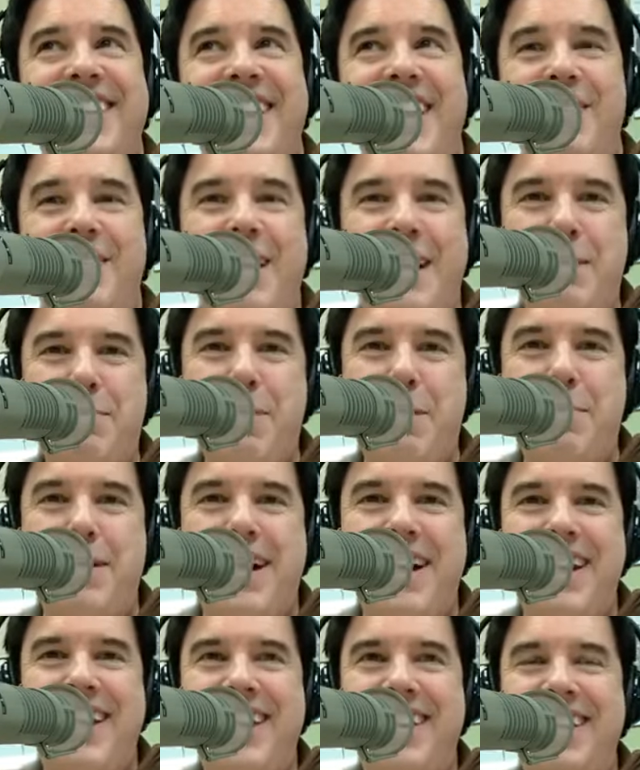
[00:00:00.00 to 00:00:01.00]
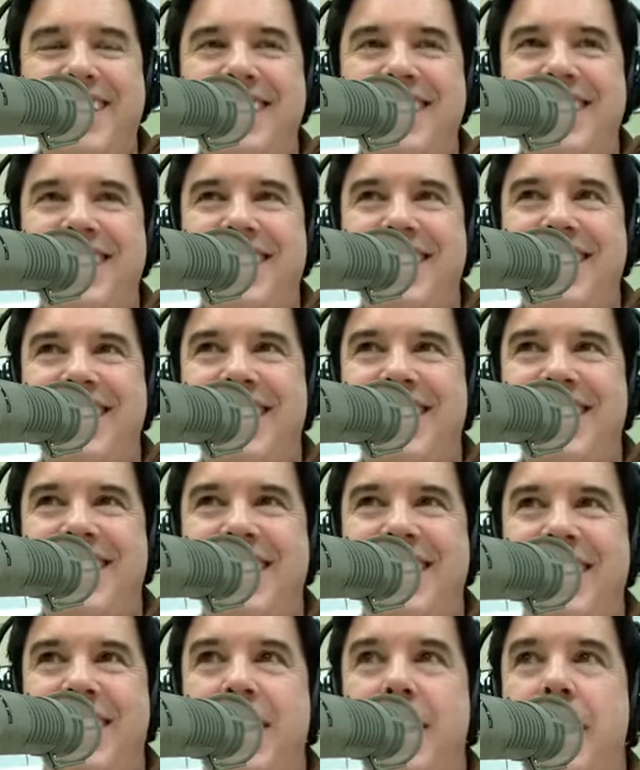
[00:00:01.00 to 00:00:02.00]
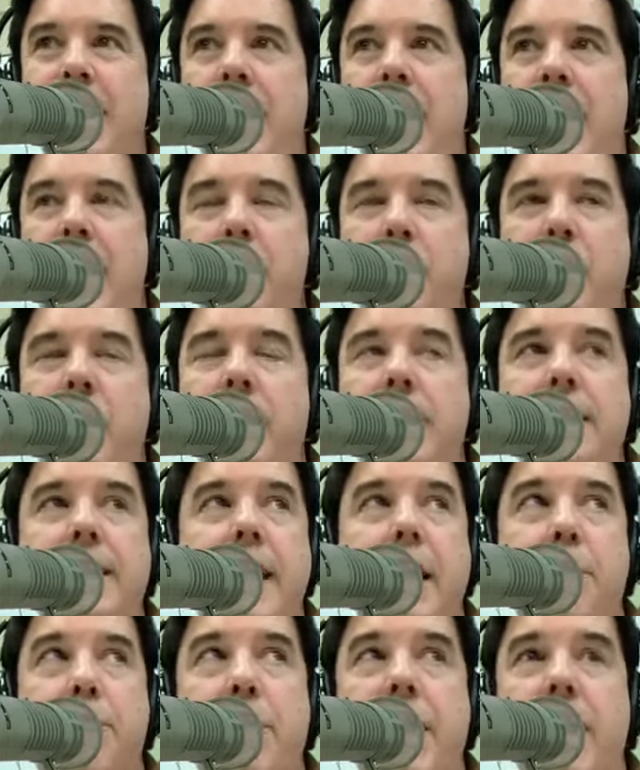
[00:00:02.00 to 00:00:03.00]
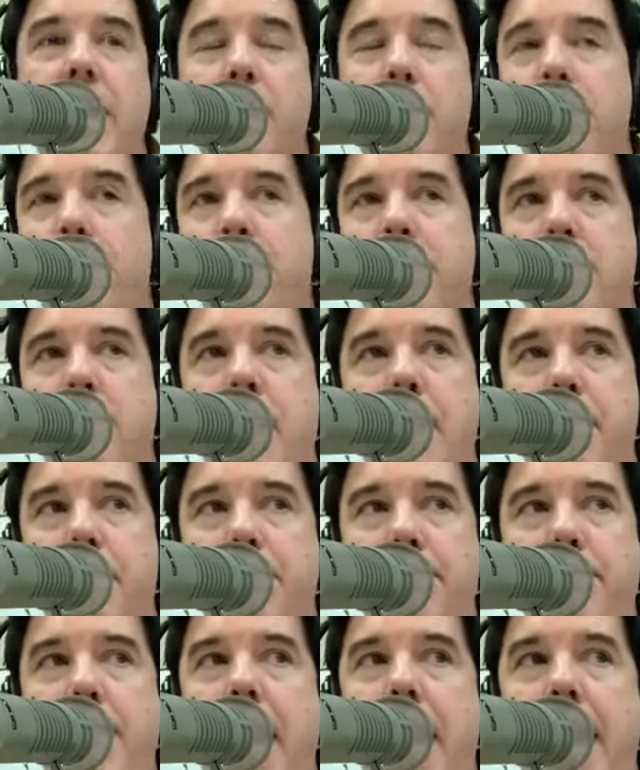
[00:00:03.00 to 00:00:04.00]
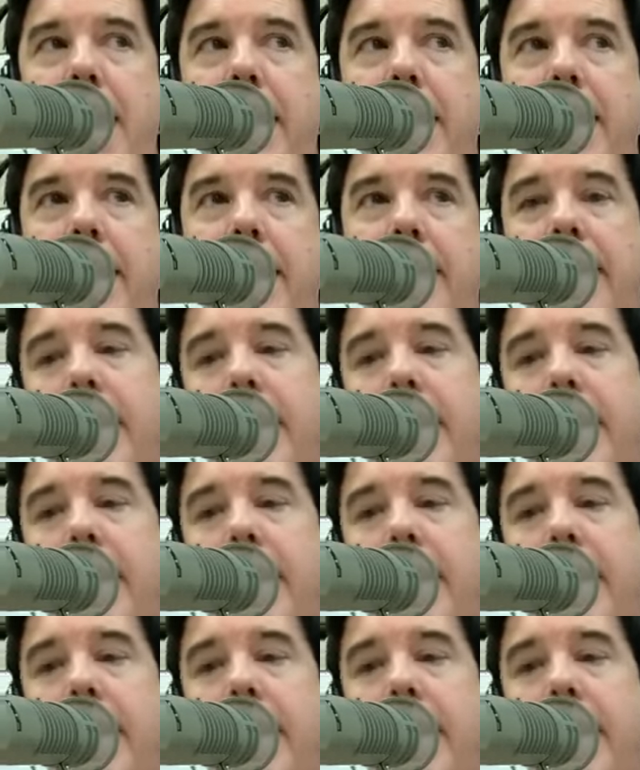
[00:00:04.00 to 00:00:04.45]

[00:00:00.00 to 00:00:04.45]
Alrighty, bye-bye. And we're gonna take a break, and we'll be right back.